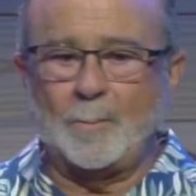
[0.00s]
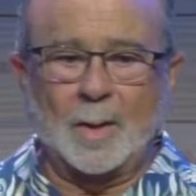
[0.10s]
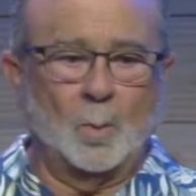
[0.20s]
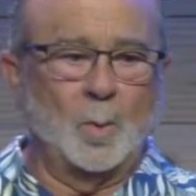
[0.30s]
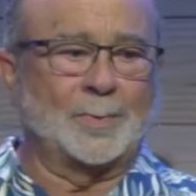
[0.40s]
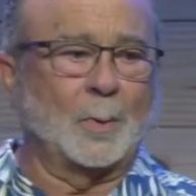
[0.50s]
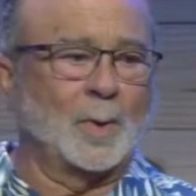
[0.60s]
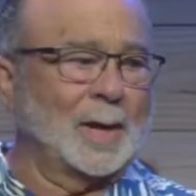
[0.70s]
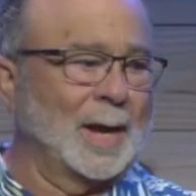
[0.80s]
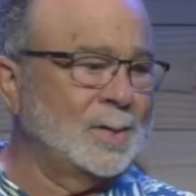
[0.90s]
with the
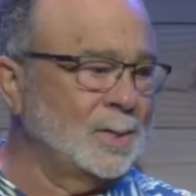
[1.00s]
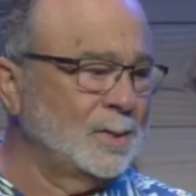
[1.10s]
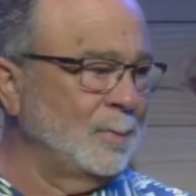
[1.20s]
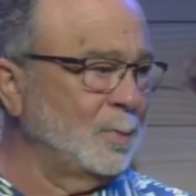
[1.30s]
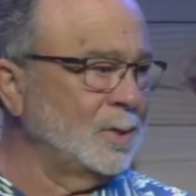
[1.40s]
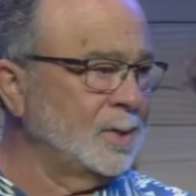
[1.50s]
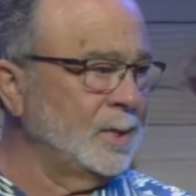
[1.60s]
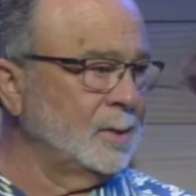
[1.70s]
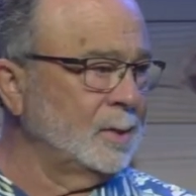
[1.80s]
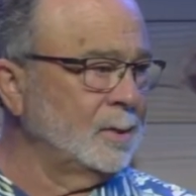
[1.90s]
relationship with
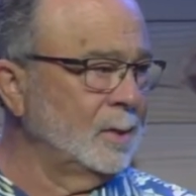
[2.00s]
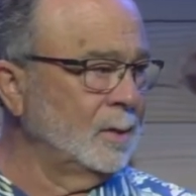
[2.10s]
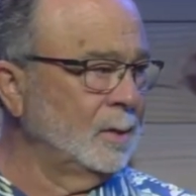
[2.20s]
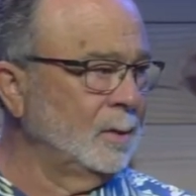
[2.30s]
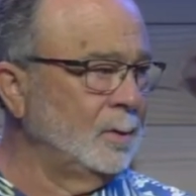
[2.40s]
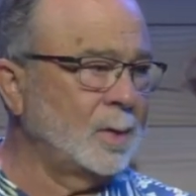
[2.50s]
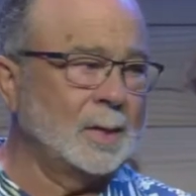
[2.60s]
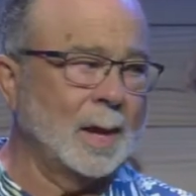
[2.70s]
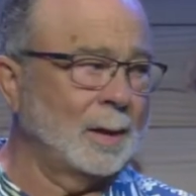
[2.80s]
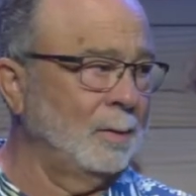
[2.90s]
Jesus, you can
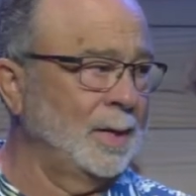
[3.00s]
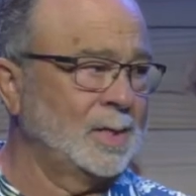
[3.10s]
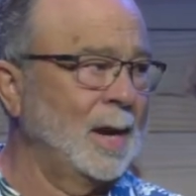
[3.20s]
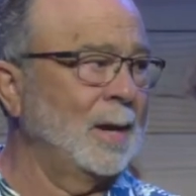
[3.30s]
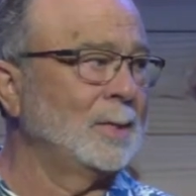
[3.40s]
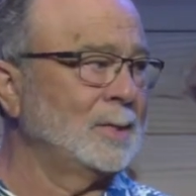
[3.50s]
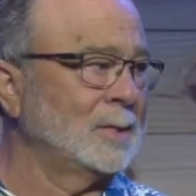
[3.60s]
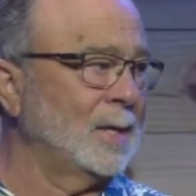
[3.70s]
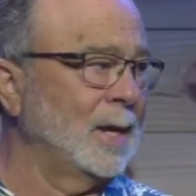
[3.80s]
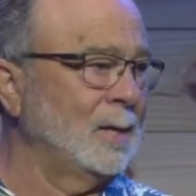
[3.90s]
not only challenge to
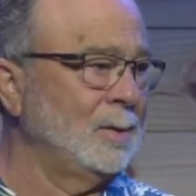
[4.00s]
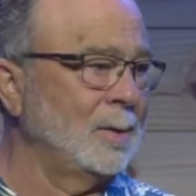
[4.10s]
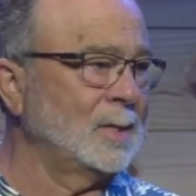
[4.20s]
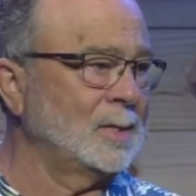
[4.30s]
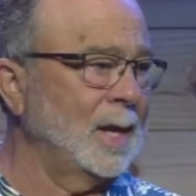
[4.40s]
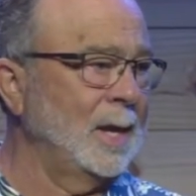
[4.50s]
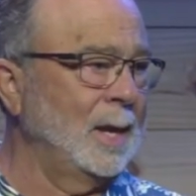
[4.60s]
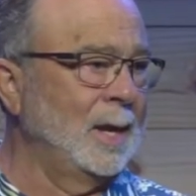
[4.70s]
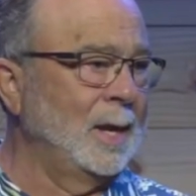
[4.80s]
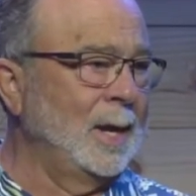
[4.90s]
Satan, you can say,
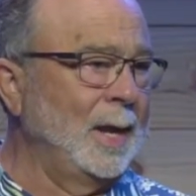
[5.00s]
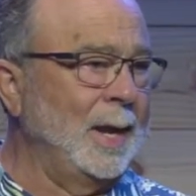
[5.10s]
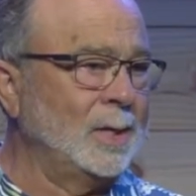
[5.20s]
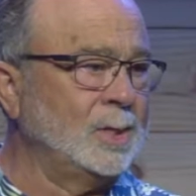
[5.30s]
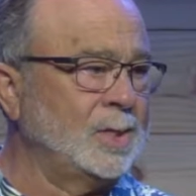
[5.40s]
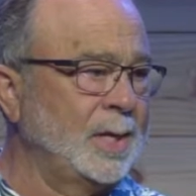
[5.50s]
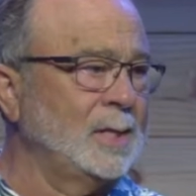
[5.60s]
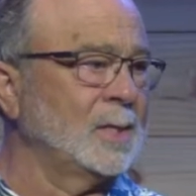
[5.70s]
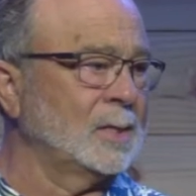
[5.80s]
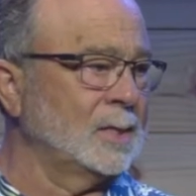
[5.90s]
"In
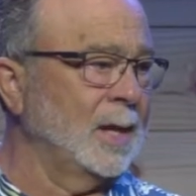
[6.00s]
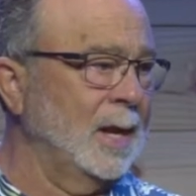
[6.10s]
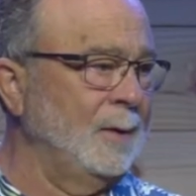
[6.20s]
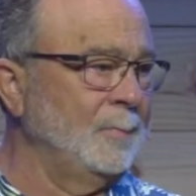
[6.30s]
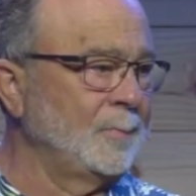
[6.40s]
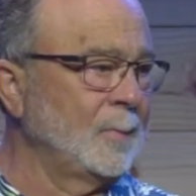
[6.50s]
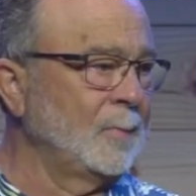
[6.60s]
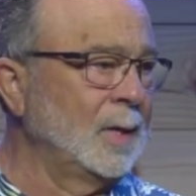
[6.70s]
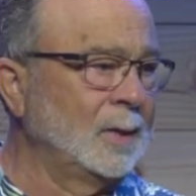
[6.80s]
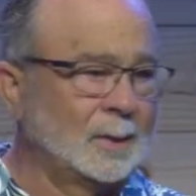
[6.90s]
Jesus' name,
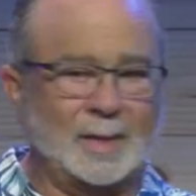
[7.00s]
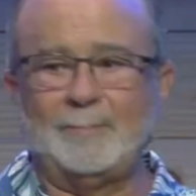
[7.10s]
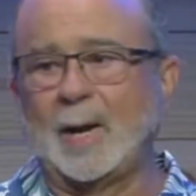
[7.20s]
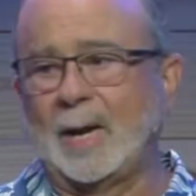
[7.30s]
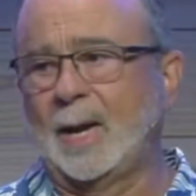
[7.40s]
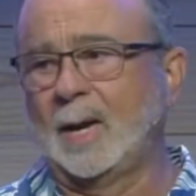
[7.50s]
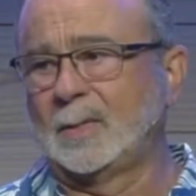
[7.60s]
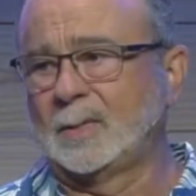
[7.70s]
leave my house."